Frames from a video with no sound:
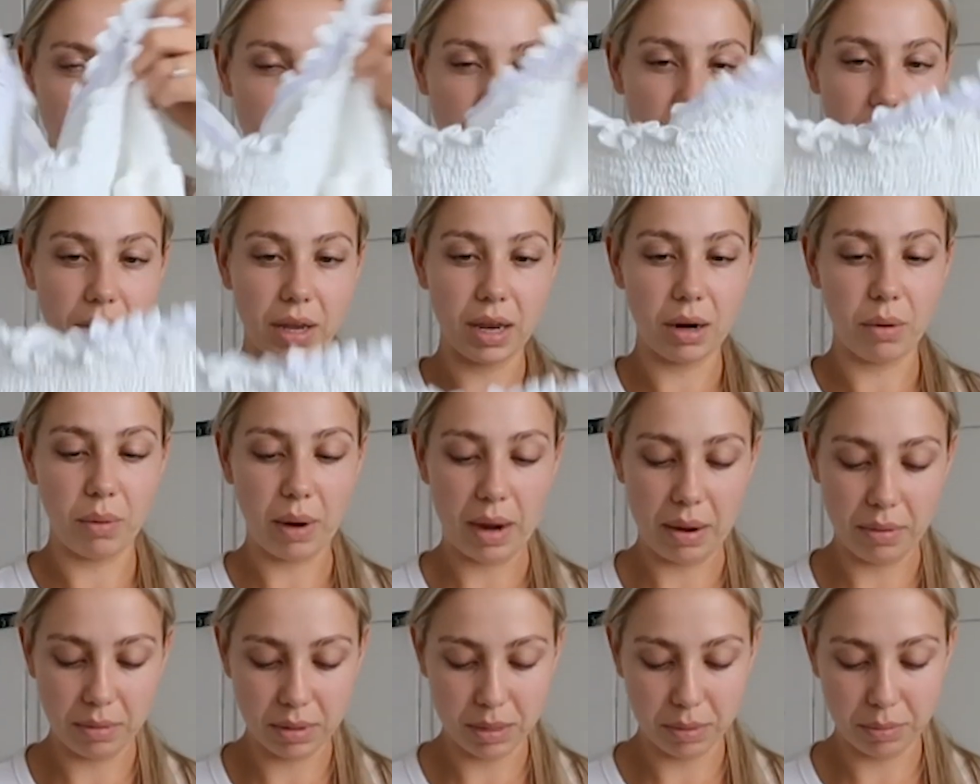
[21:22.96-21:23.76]
sure I'll get
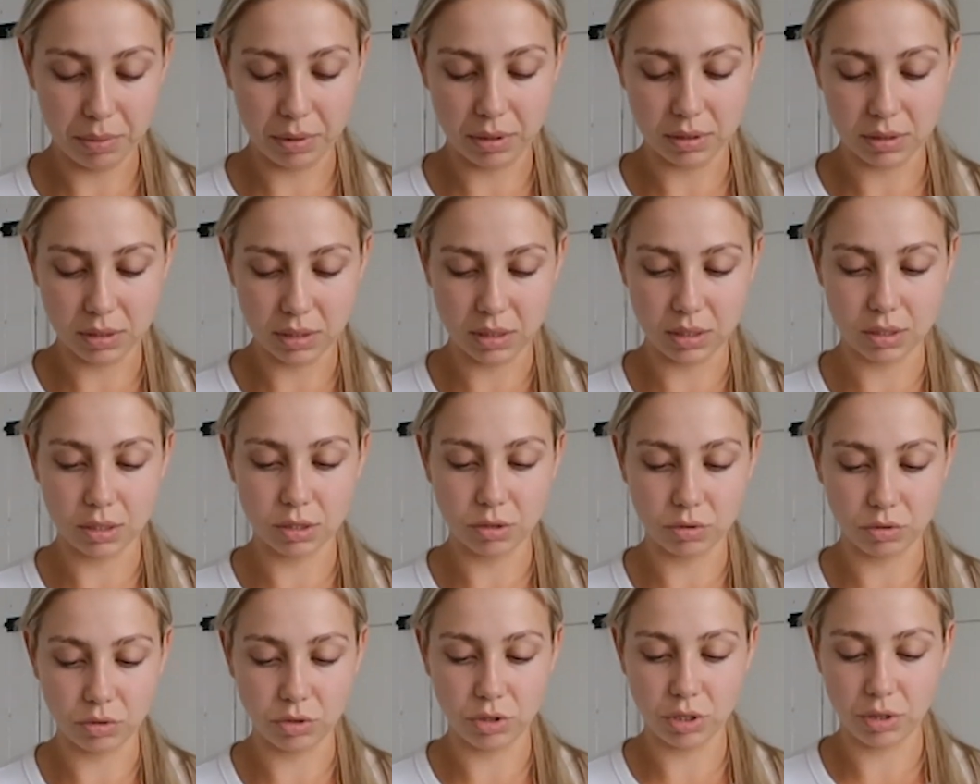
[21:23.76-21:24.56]
away with it because of
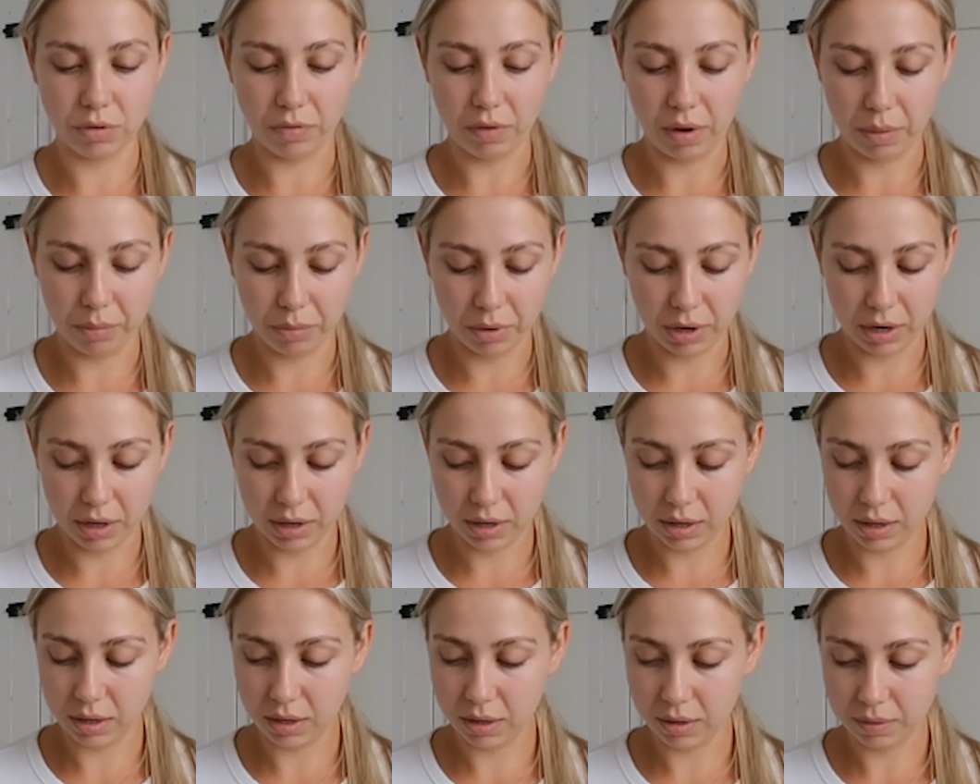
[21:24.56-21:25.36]
this scrunchy
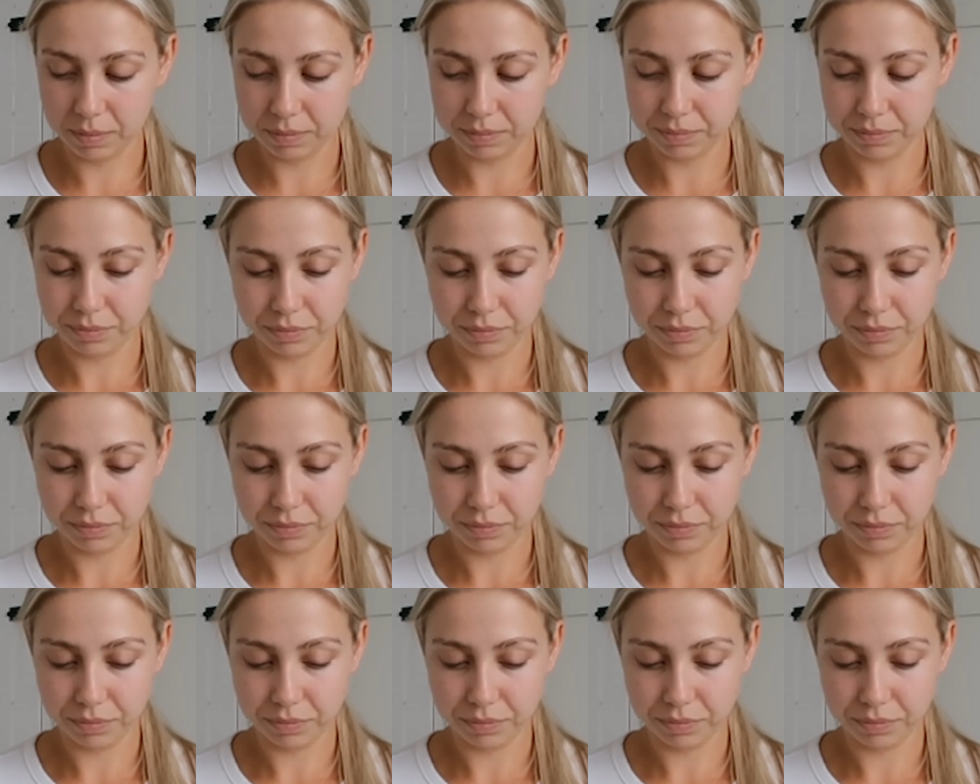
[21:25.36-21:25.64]
fabric.